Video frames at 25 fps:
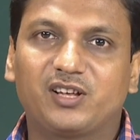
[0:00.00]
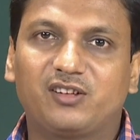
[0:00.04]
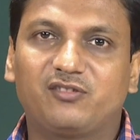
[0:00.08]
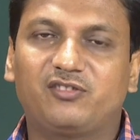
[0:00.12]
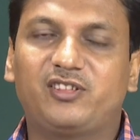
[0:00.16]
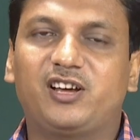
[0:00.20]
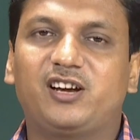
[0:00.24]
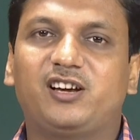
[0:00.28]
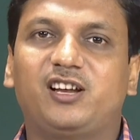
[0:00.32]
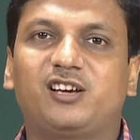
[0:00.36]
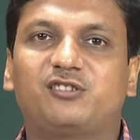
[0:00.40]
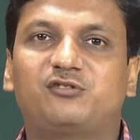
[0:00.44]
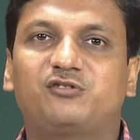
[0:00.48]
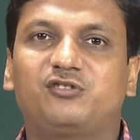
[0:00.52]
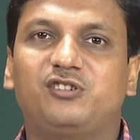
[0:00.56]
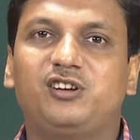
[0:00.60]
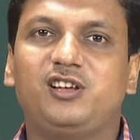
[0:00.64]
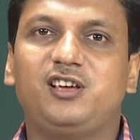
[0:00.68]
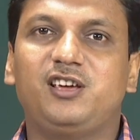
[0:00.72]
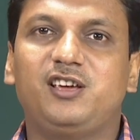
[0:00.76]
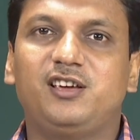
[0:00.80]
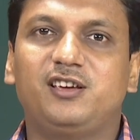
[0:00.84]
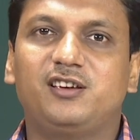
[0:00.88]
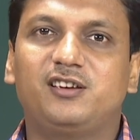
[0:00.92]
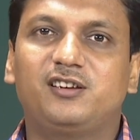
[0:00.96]
that
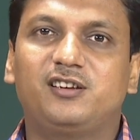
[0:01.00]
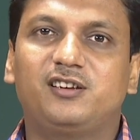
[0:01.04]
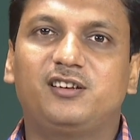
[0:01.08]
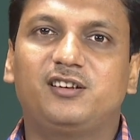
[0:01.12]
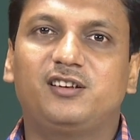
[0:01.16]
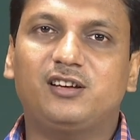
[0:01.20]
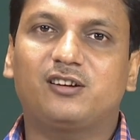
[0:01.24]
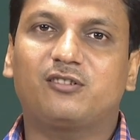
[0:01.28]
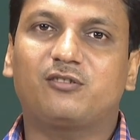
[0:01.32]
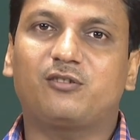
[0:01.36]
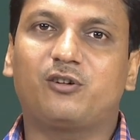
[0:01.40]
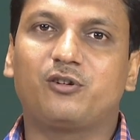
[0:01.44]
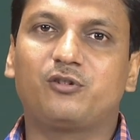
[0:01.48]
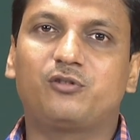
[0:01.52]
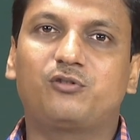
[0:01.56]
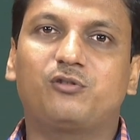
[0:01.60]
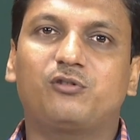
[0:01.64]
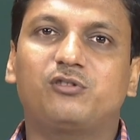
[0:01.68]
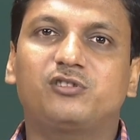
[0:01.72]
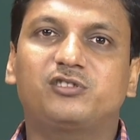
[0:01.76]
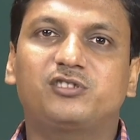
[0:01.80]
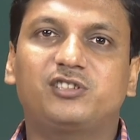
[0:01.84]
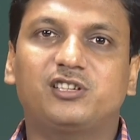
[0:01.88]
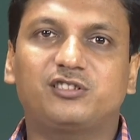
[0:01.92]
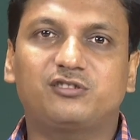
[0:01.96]
actually
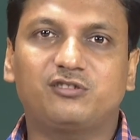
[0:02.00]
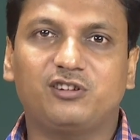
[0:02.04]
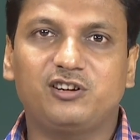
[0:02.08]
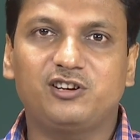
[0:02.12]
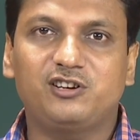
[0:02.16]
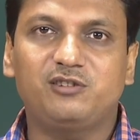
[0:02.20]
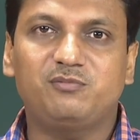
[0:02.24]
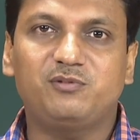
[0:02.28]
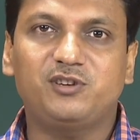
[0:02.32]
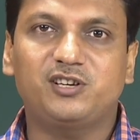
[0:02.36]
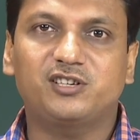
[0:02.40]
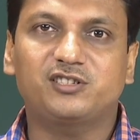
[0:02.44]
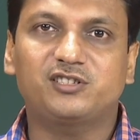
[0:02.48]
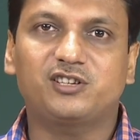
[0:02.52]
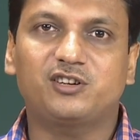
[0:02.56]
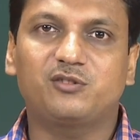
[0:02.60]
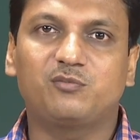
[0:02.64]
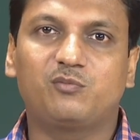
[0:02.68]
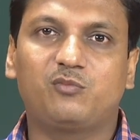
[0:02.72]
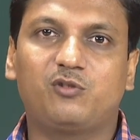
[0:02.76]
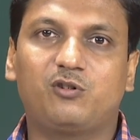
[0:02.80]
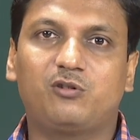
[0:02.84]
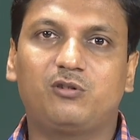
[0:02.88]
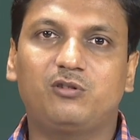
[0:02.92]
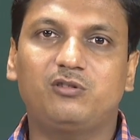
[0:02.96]
controls the solidification
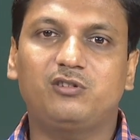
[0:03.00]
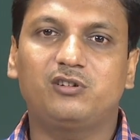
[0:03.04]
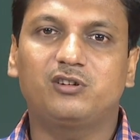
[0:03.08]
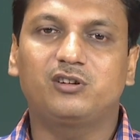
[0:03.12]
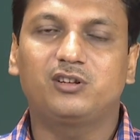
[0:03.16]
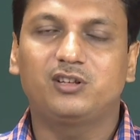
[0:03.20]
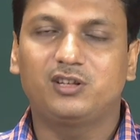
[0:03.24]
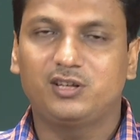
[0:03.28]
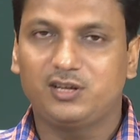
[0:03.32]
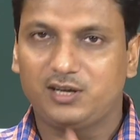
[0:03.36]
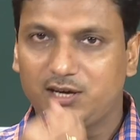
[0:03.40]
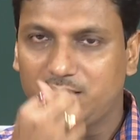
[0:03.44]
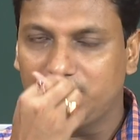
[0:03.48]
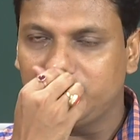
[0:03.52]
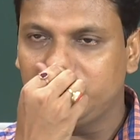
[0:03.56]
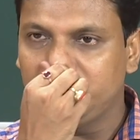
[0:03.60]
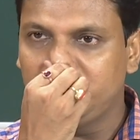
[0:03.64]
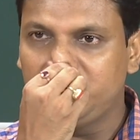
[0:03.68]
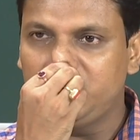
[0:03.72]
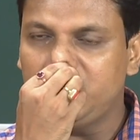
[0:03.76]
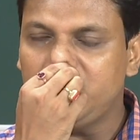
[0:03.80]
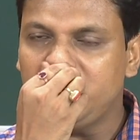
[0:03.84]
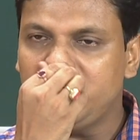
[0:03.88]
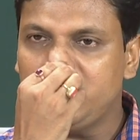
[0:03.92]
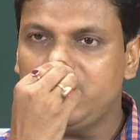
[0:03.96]
mode and
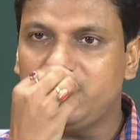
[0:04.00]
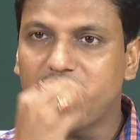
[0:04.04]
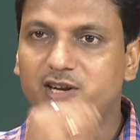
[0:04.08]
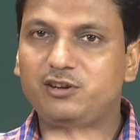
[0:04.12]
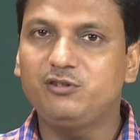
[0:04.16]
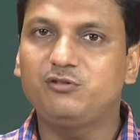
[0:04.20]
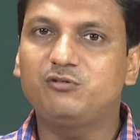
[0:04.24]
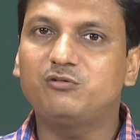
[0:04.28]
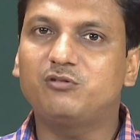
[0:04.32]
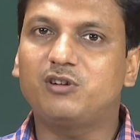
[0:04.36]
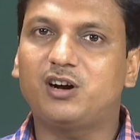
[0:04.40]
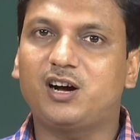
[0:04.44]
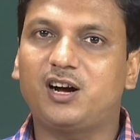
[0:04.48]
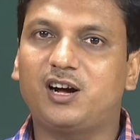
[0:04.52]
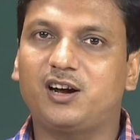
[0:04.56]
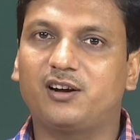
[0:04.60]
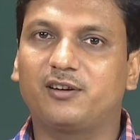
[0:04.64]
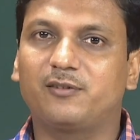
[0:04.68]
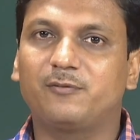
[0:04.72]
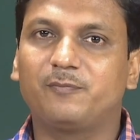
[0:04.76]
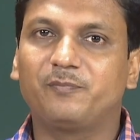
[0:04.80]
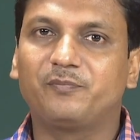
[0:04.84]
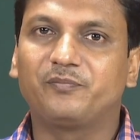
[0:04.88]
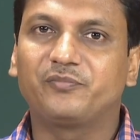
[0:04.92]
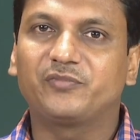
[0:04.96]
G into R
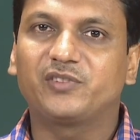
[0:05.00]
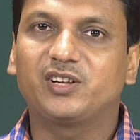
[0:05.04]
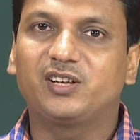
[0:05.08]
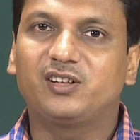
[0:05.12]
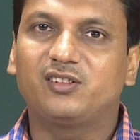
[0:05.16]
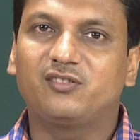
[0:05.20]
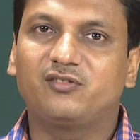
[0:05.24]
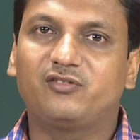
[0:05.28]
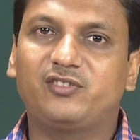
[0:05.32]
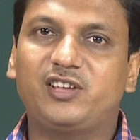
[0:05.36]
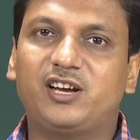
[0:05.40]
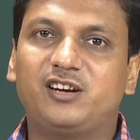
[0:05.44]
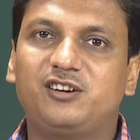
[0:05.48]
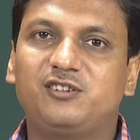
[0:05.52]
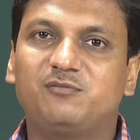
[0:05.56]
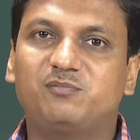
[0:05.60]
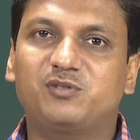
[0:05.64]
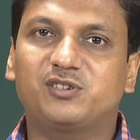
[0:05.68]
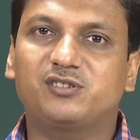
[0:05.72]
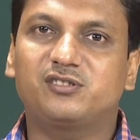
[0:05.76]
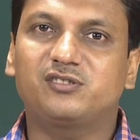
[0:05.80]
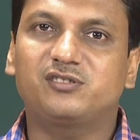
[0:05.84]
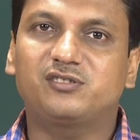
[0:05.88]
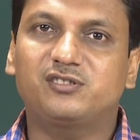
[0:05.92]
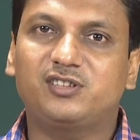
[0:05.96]
that
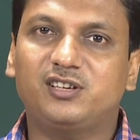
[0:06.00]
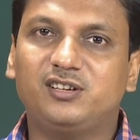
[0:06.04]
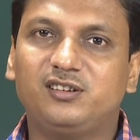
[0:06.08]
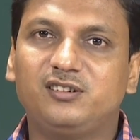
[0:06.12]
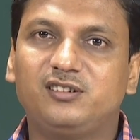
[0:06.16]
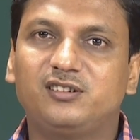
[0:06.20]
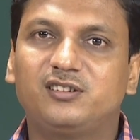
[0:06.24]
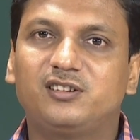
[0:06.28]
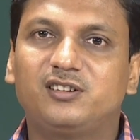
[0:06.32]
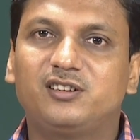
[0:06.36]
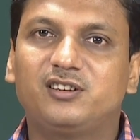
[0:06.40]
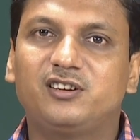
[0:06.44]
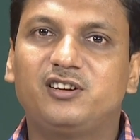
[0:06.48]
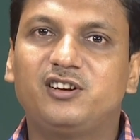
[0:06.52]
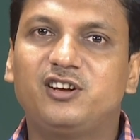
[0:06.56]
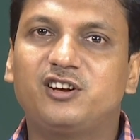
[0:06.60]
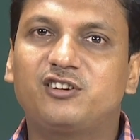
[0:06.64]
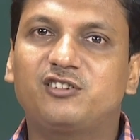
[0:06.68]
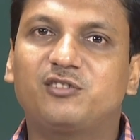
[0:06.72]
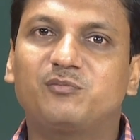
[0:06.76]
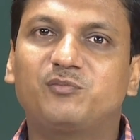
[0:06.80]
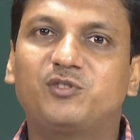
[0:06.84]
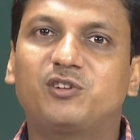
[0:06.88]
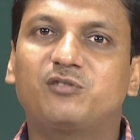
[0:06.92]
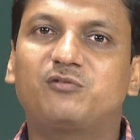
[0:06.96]
represents the
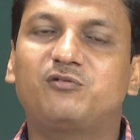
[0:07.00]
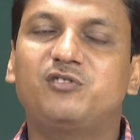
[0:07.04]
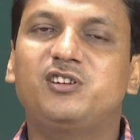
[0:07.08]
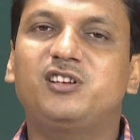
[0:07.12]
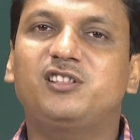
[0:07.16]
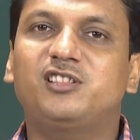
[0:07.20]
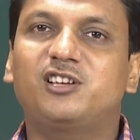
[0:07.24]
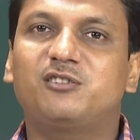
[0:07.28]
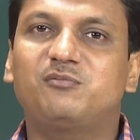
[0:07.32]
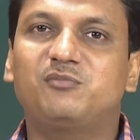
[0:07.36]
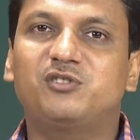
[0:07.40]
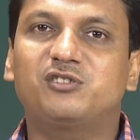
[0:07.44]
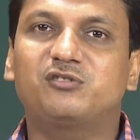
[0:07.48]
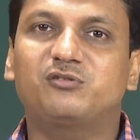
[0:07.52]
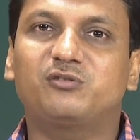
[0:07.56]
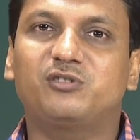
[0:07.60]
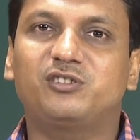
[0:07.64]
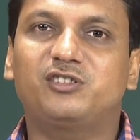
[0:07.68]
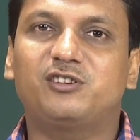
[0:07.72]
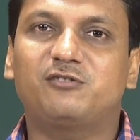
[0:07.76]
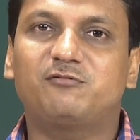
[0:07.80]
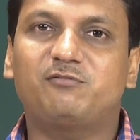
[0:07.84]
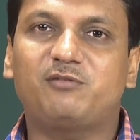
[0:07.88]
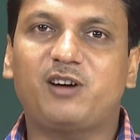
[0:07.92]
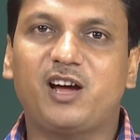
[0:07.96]
rate of the cooling, that means
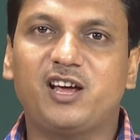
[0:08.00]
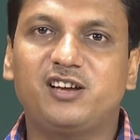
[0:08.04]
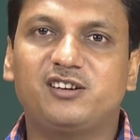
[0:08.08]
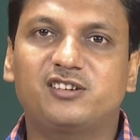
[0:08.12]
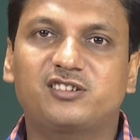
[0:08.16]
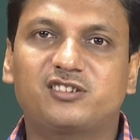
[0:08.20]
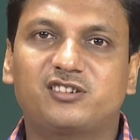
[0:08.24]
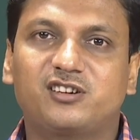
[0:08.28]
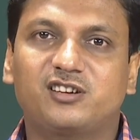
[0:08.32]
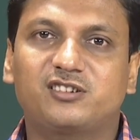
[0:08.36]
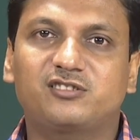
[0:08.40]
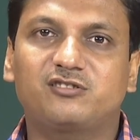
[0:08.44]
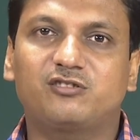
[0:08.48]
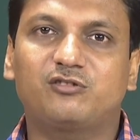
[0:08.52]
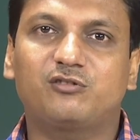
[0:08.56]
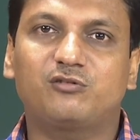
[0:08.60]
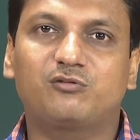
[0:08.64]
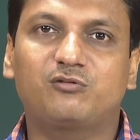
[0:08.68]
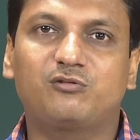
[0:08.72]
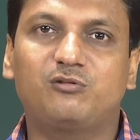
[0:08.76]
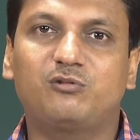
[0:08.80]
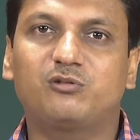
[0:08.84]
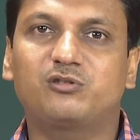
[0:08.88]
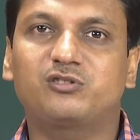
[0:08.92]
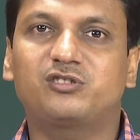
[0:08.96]
whether fine structure or
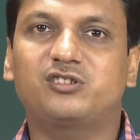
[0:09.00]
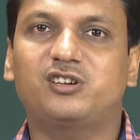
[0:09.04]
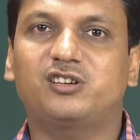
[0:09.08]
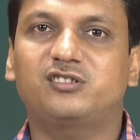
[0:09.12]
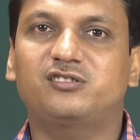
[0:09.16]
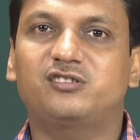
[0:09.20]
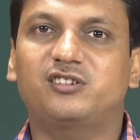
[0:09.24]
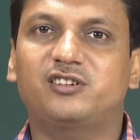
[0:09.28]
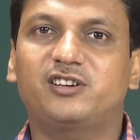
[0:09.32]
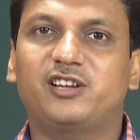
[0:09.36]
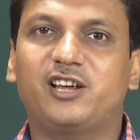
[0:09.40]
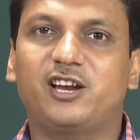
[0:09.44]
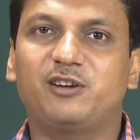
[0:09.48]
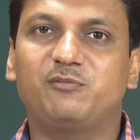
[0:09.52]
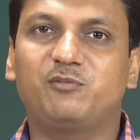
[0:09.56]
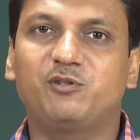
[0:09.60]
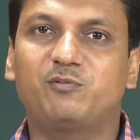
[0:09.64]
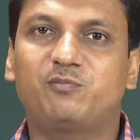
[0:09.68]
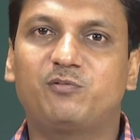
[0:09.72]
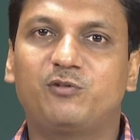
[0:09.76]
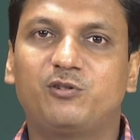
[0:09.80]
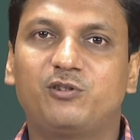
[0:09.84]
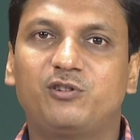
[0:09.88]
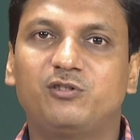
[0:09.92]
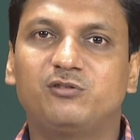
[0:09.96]
coarse structure can be
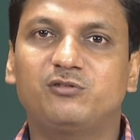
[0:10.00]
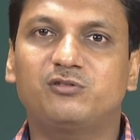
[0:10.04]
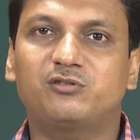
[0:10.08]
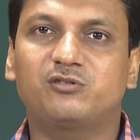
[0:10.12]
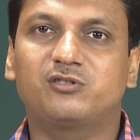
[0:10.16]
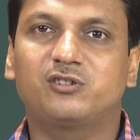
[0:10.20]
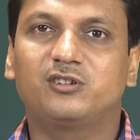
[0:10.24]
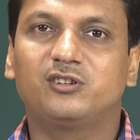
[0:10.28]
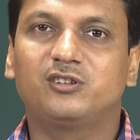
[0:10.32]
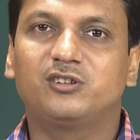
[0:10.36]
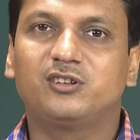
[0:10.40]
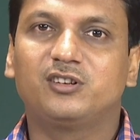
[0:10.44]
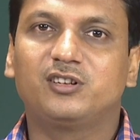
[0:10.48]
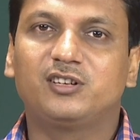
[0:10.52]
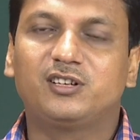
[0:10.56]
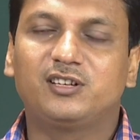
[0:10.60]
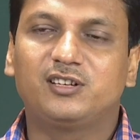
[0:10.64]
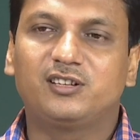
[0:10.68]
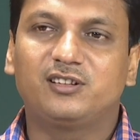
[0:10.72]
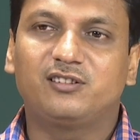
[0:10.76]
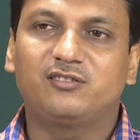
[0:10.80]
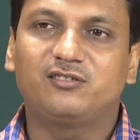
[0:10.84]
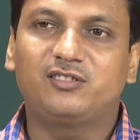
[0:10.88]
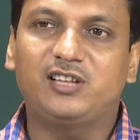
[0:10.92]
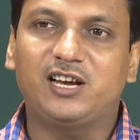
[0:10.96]
produced,
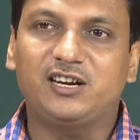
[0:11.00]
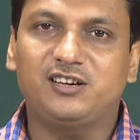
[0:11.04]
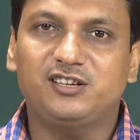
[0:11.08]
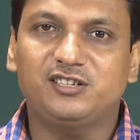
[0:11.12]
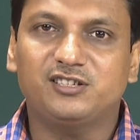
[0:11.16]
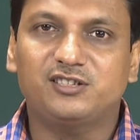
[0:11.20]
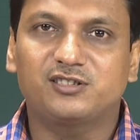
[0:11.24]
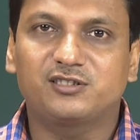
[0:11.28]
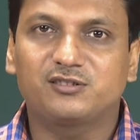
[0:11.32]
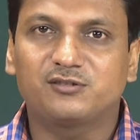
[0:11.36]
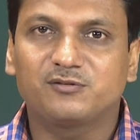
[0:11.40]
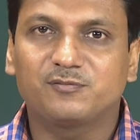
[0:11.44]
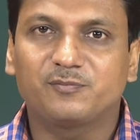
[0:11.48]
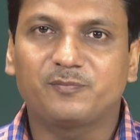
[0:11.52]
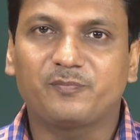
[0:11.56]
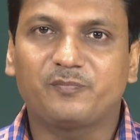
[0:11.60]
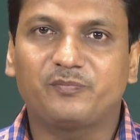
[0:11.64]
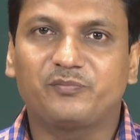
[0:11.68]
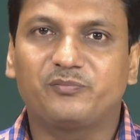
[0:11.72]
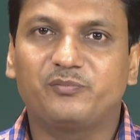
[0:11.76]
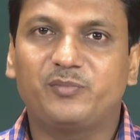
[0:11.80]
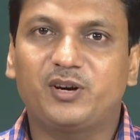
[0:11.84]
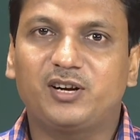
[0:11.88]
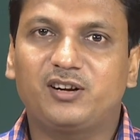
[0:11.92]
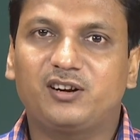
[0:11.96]
that is
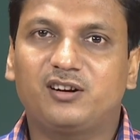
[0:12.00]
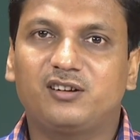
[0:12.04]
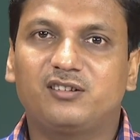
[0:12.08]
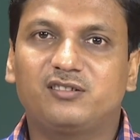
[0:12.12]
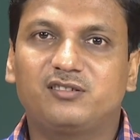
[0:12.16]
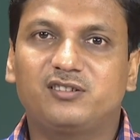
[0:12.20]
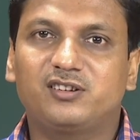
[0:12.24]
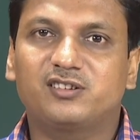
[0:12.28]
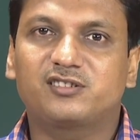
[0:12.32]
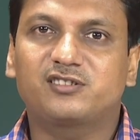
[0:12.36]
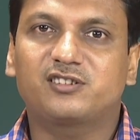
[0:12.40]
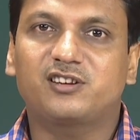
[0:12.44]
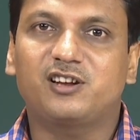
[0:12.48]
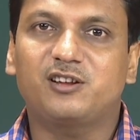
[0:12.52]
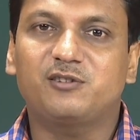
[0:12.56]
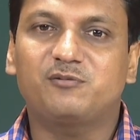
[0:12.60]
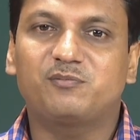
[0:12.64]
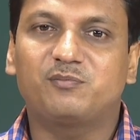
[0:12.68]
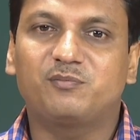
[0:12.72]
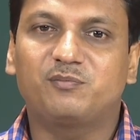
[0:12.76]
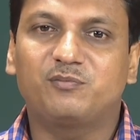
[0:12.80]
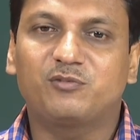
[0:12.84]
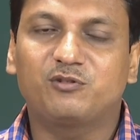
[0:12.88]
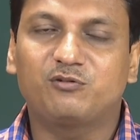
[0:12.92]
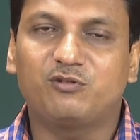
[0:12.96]
better described
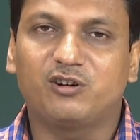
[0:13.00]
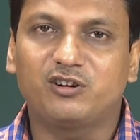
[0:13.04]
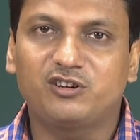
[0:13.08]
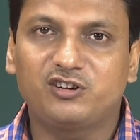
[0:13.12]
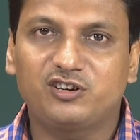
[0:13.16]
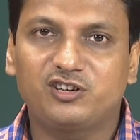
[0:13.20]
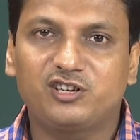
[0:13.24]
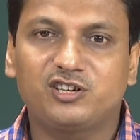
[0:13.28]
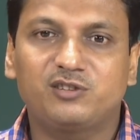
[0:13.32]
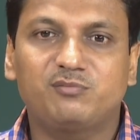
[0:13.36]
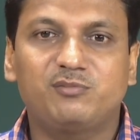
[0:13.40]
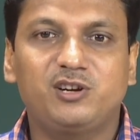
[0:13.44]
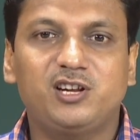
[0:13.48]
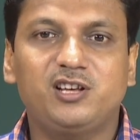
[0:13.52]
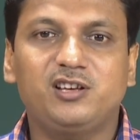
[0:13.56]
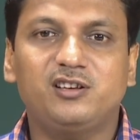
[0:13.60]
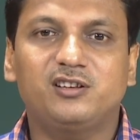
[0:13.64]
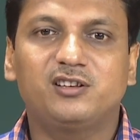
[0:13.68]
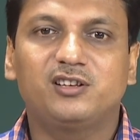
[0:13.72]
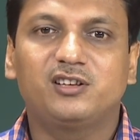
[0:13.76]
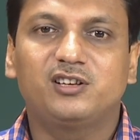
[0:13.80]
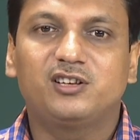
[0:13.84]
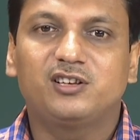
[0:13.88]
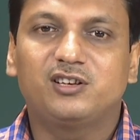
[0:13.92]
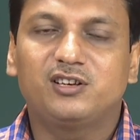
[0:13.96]
quantitatively
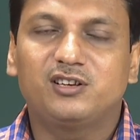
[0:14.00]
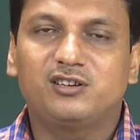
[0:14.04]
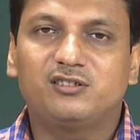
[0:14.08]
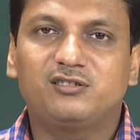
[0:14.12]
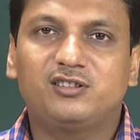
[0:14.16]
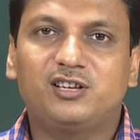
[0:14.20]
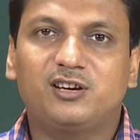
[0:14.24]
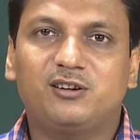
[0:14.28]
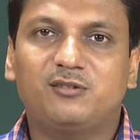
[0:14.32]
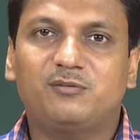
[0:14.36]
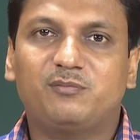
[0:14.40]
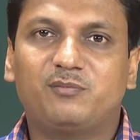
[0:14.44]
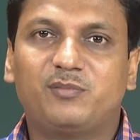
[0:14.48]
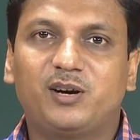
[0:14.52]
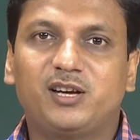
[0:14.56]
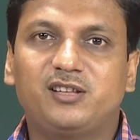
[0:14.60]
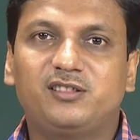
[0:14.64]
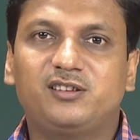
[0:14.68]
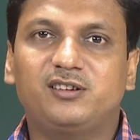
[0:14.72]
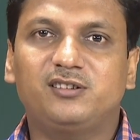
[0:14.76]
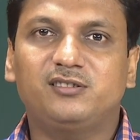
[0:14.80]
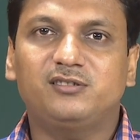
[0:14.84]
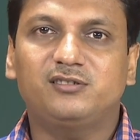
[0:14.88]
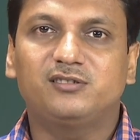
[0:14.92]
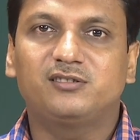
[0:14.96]
by
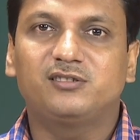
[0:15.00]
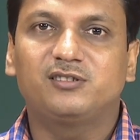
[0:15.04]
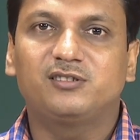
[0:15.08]
the